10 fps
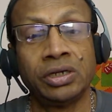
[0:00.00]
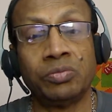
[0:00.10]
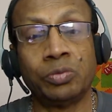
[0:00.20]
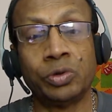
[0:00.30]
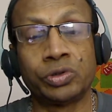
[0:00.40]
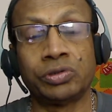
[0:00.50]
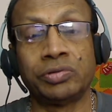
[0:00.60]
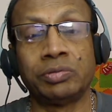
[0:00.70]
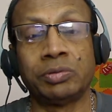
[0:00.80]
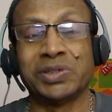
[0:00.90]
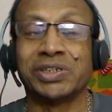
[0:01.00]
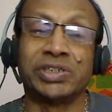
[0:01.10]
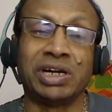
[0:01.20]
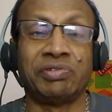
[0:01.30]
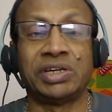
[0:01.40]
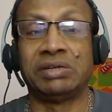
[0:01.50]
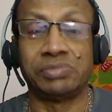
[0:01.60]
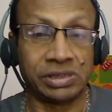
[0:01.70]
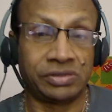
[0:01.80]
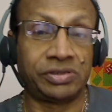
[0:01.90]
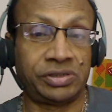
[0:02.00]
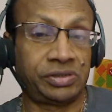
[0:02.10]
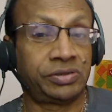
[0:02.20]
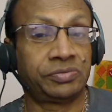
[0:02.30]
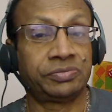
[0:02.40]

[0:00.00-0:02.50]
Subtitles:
Most of the people settle for themselves.